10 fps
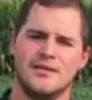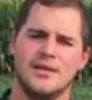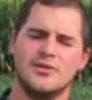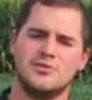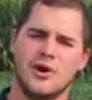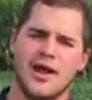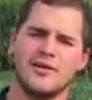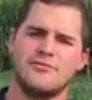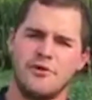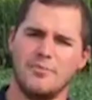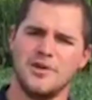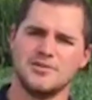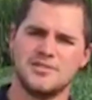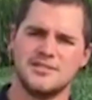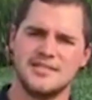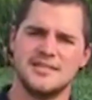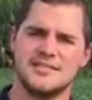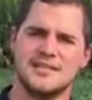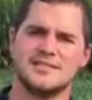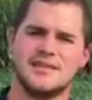yield drag from those
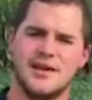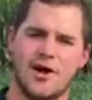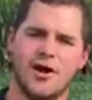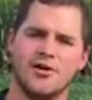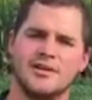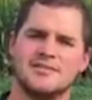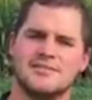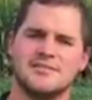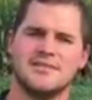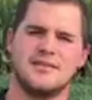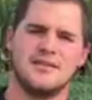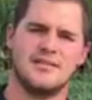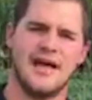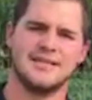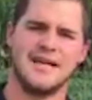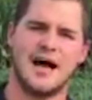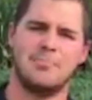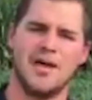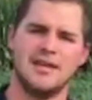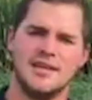diseases and harness that
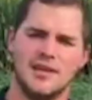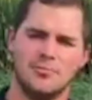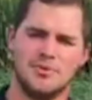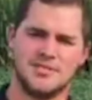top end yield